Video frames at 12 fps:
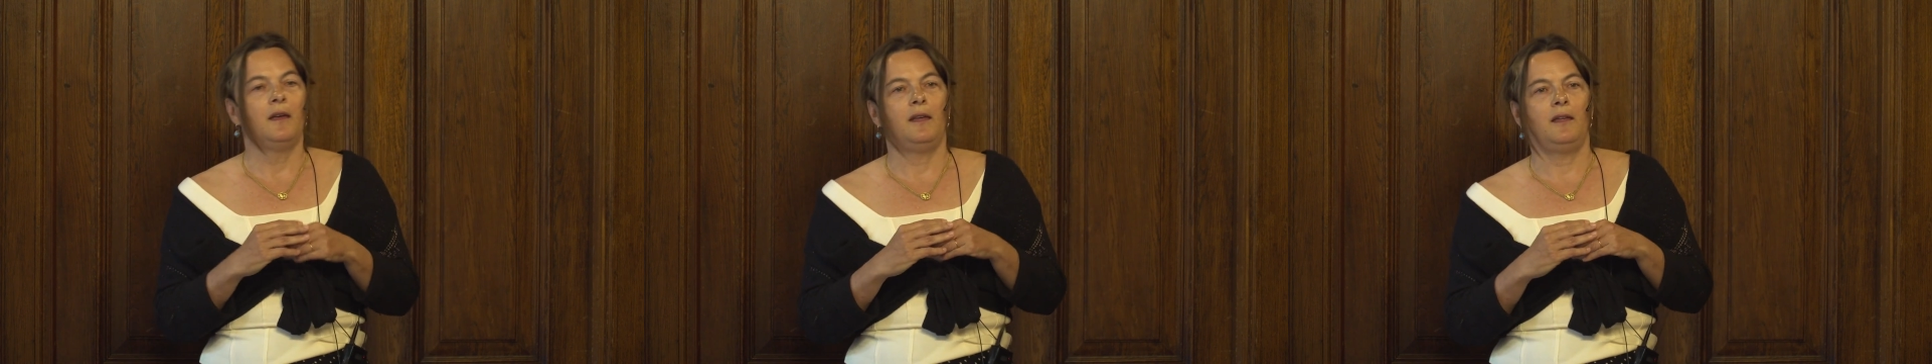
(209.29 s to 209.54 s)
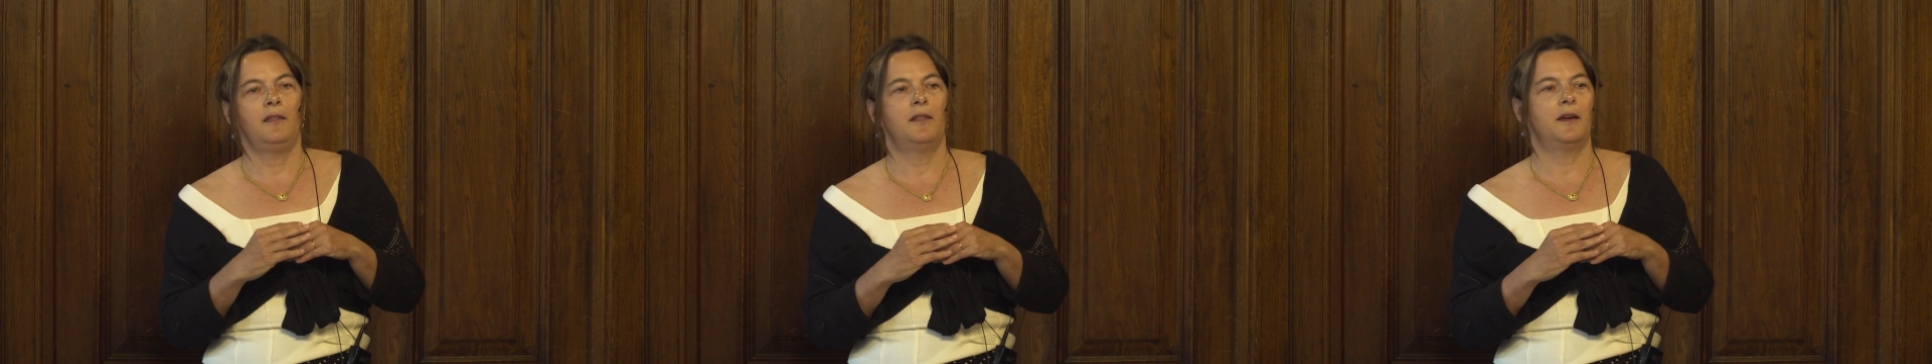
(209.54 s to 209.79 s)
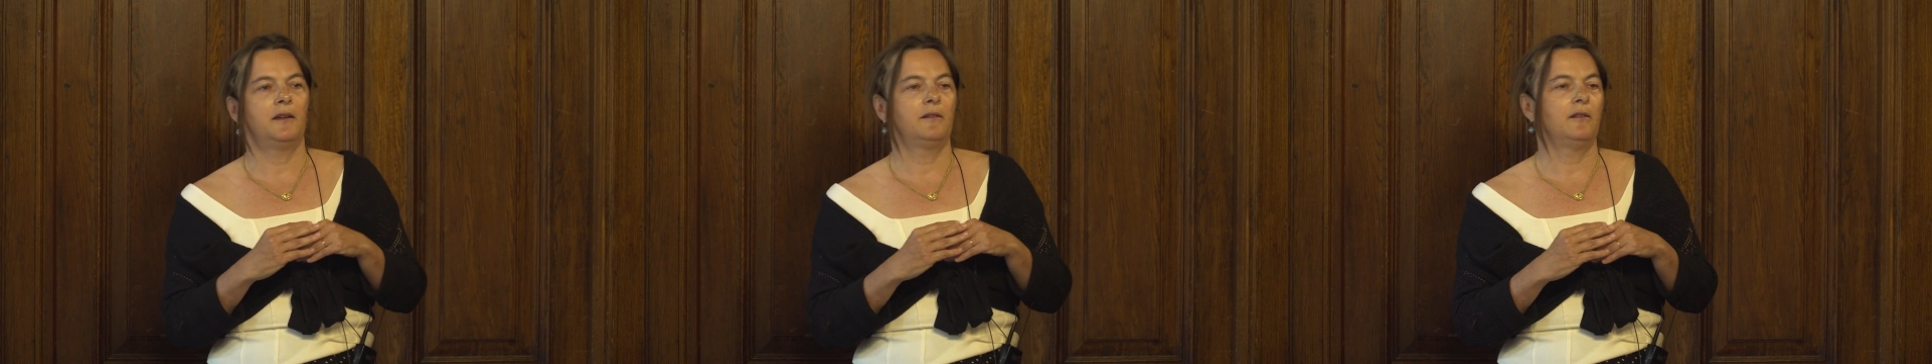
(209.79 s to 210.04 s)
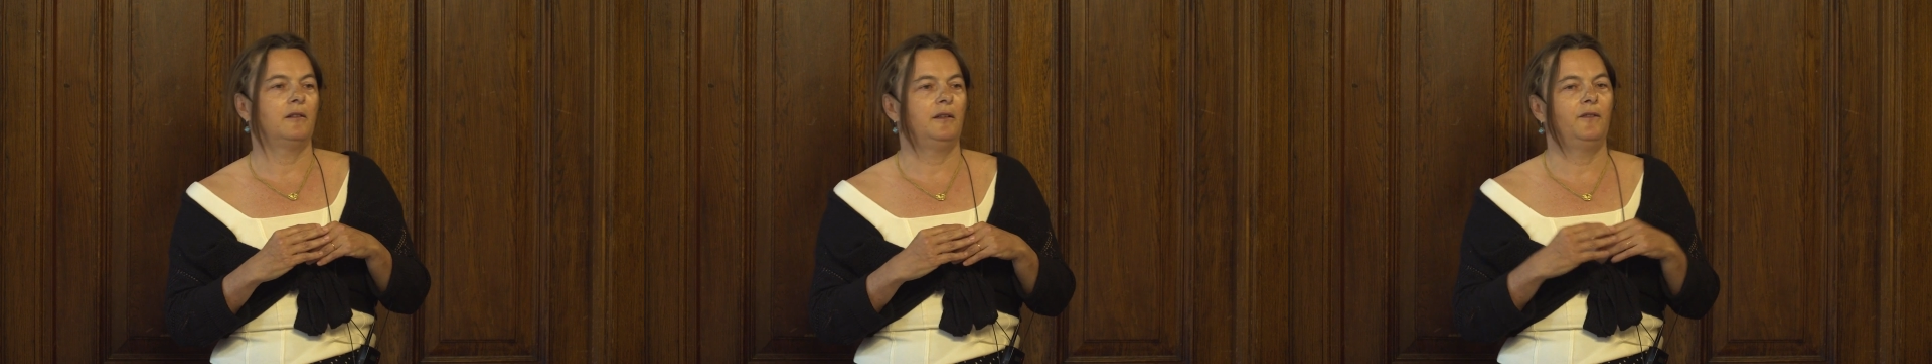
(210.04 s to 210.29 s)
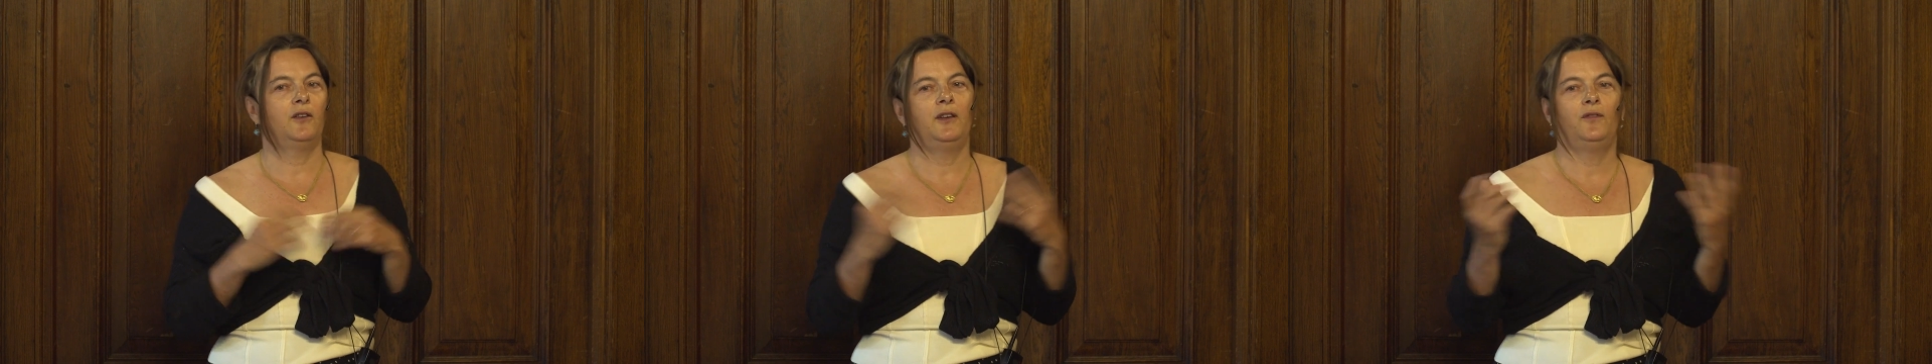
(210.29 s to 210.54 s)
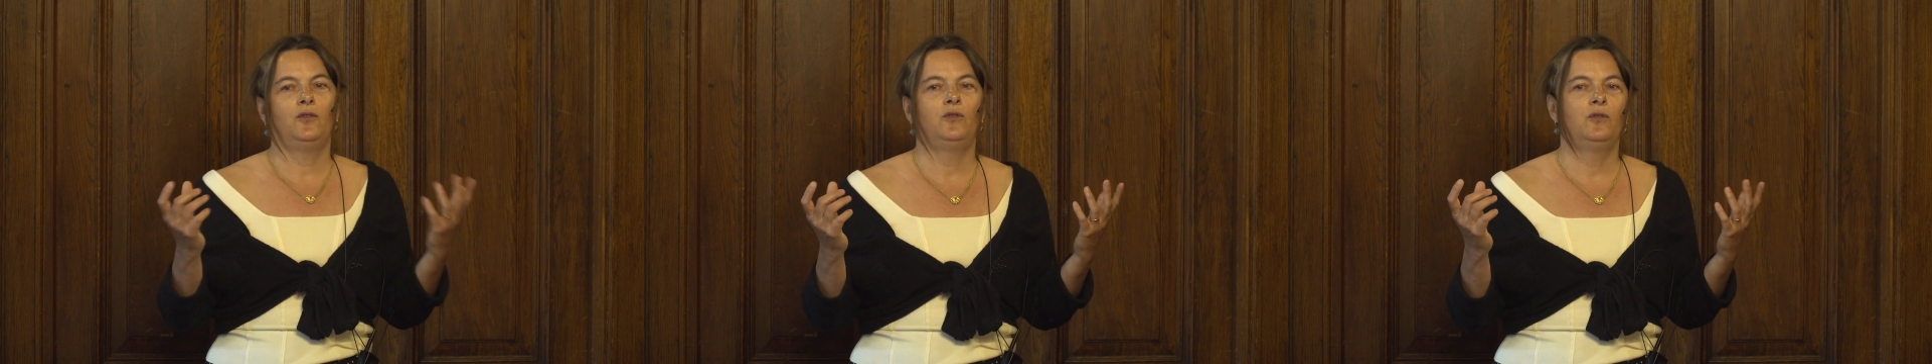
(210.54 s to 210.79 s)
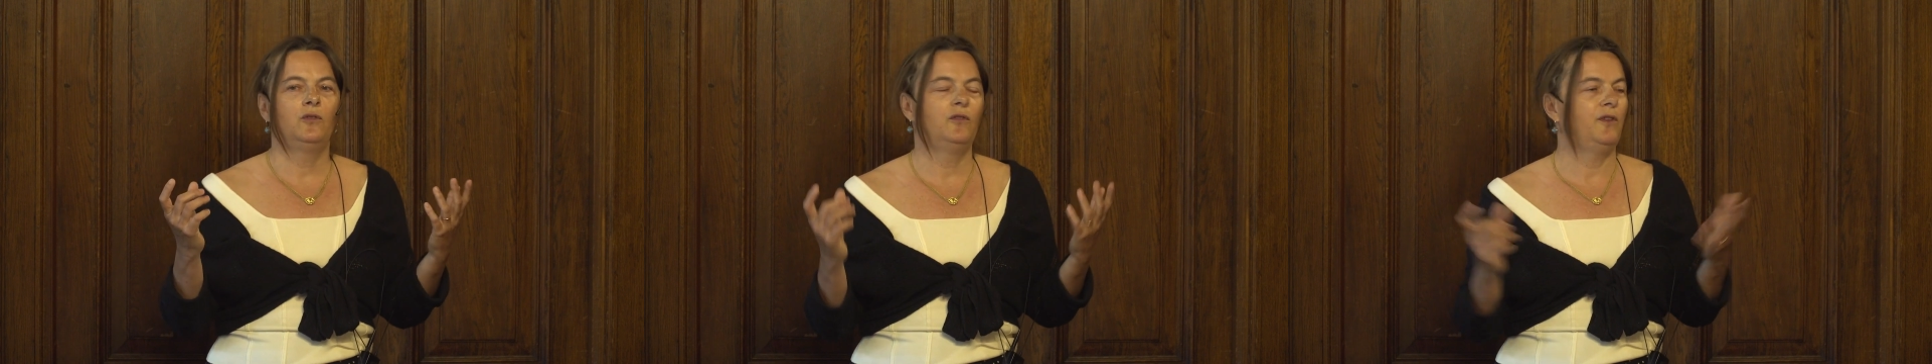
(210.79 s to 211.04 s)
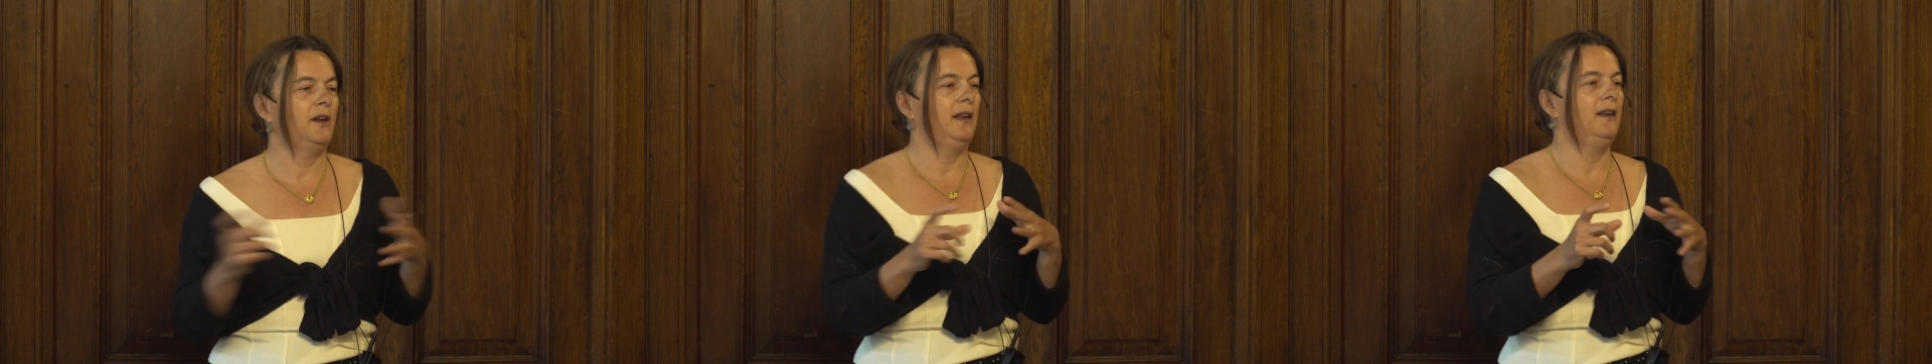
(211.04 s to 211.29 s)
is that even if you do
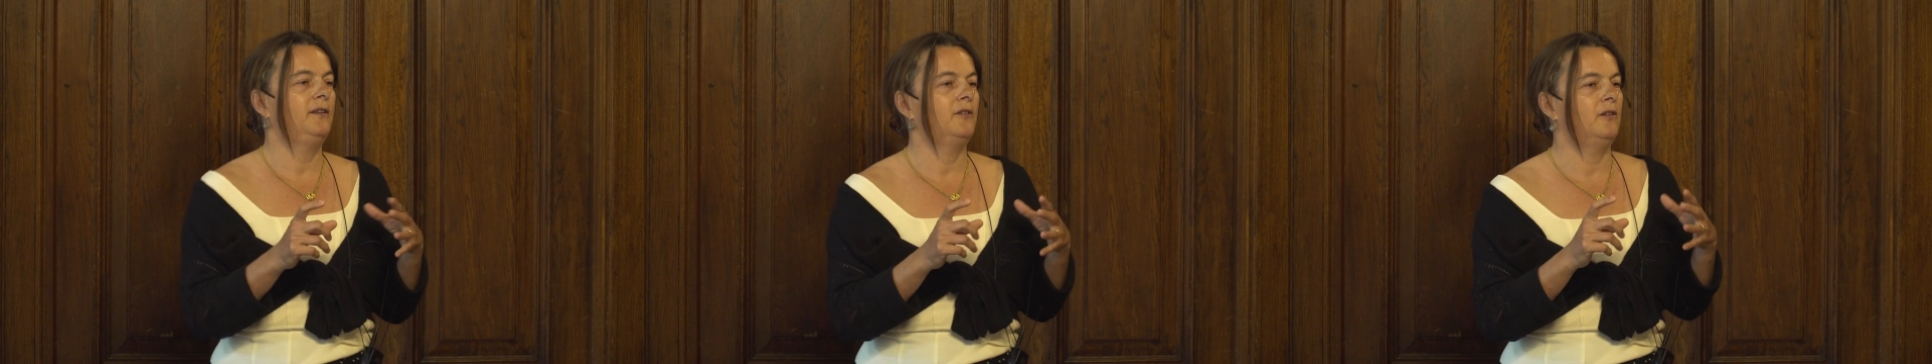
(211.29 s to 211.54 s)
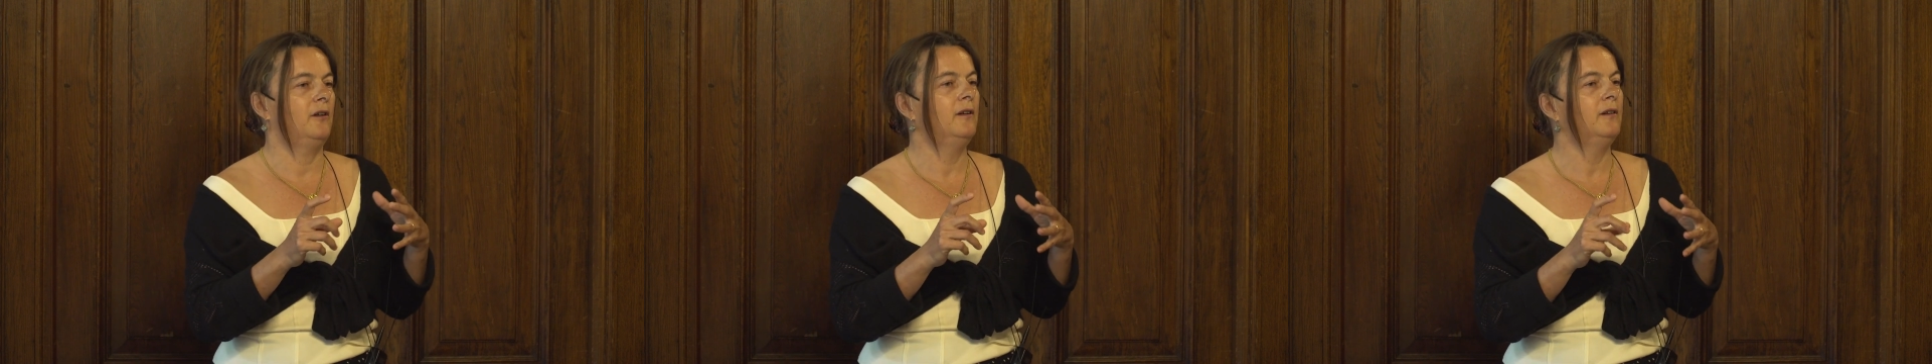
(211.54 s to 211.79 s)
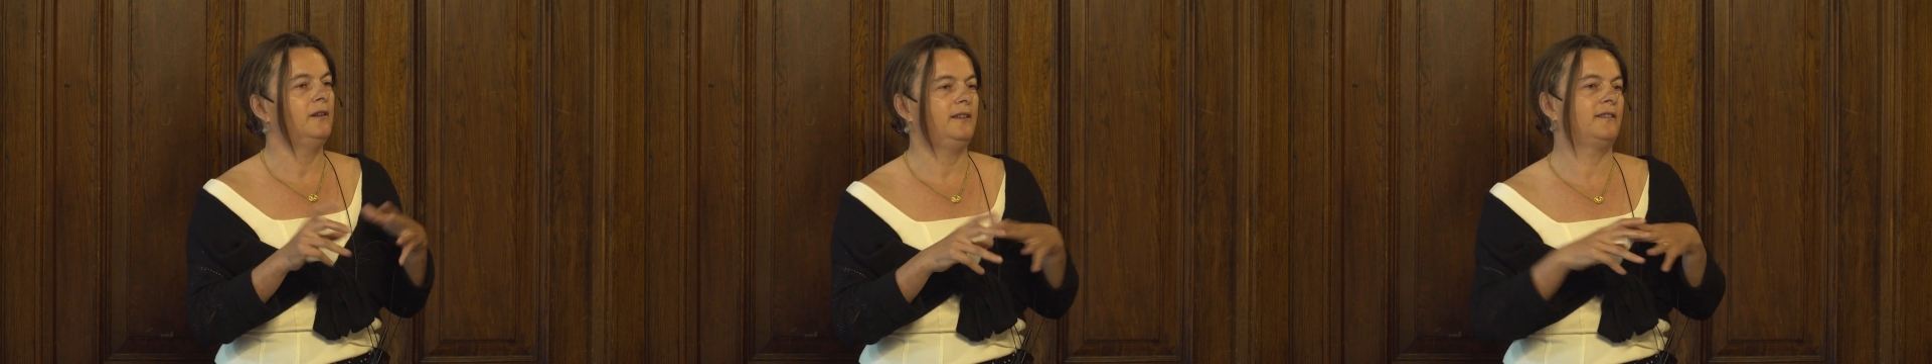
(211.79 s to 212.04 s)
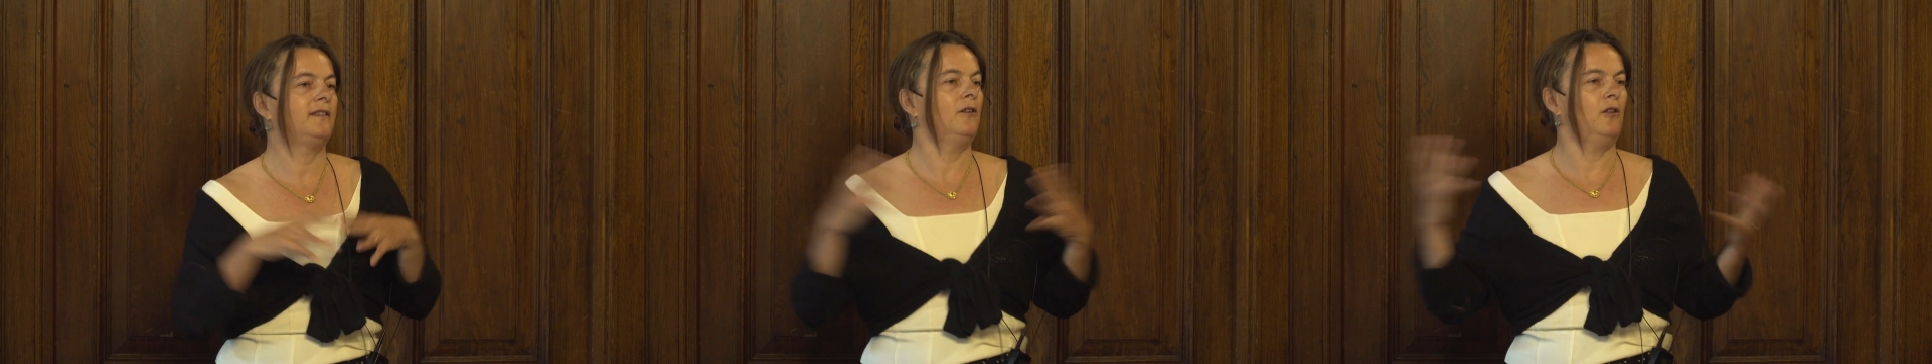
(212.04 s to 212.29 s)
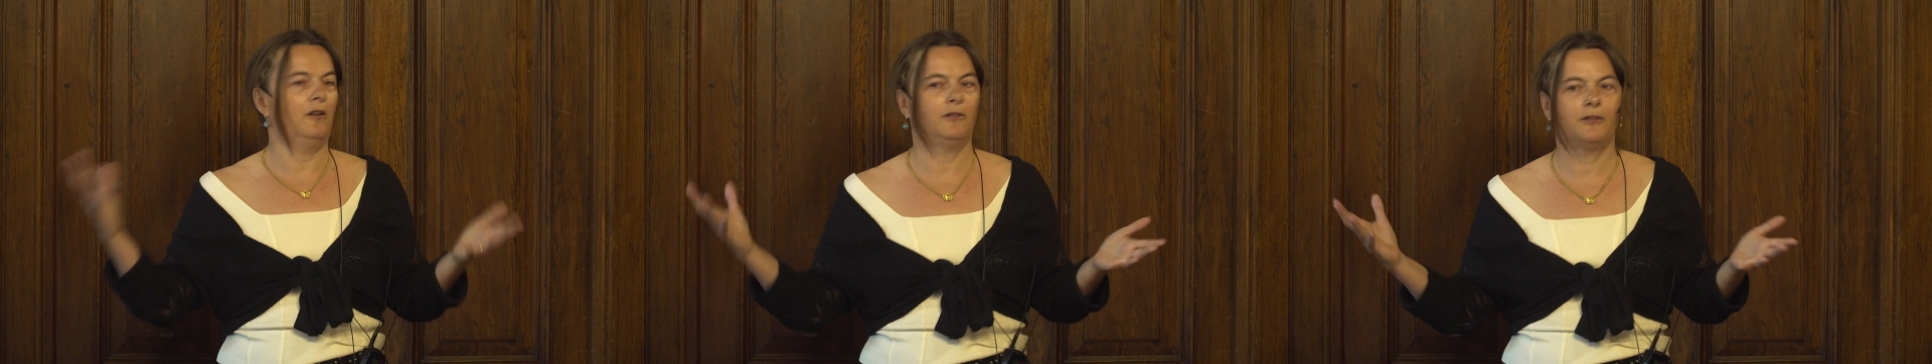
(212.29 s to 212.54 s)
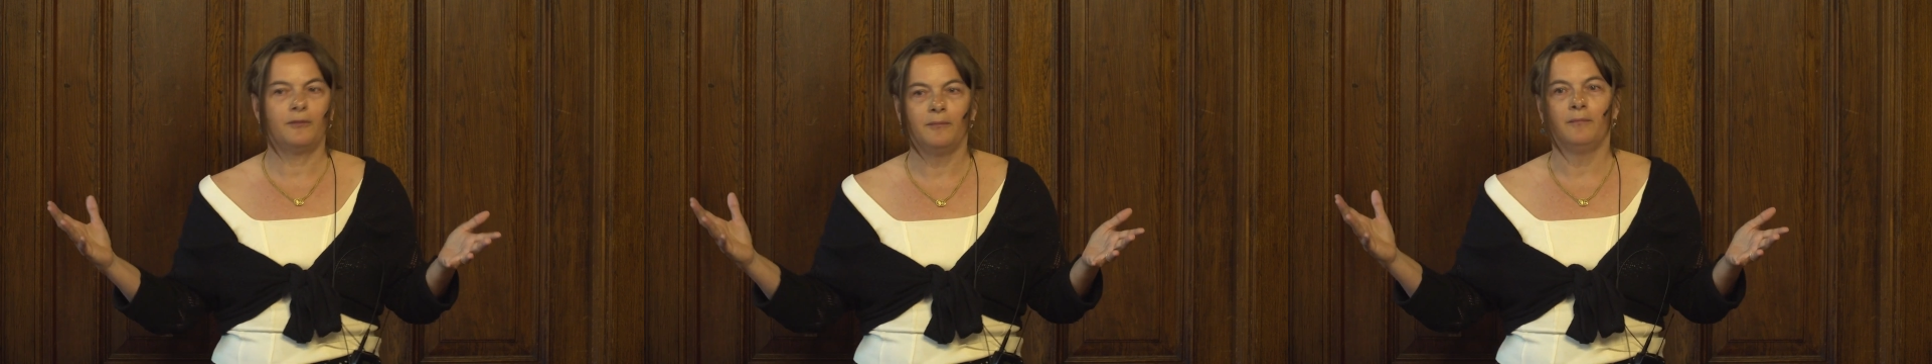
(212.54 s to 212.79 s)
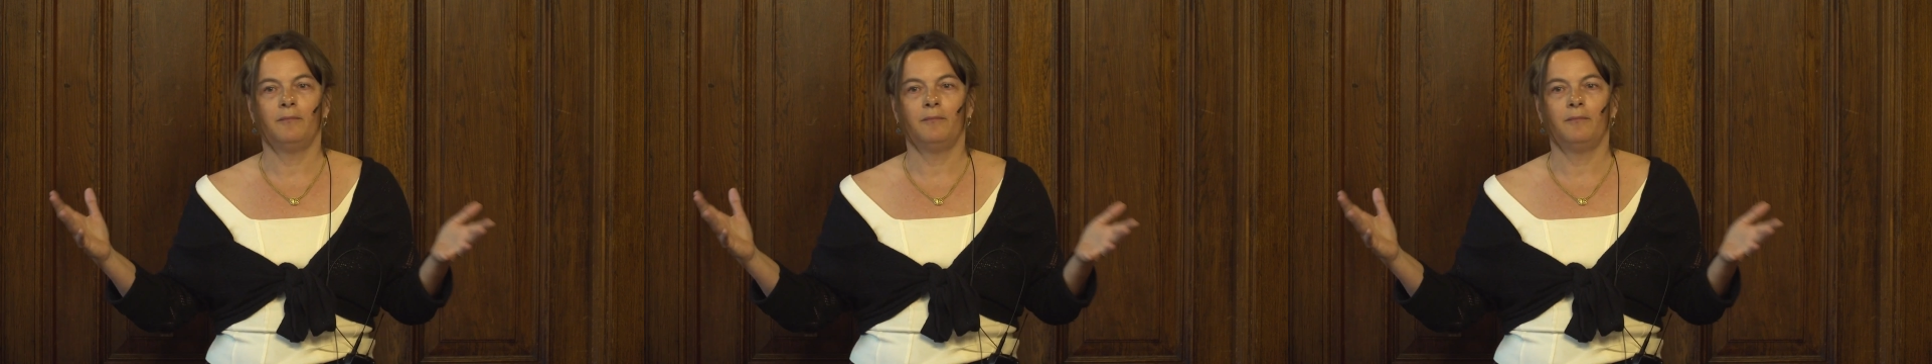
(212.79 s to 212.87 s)
very little, it's still a lot,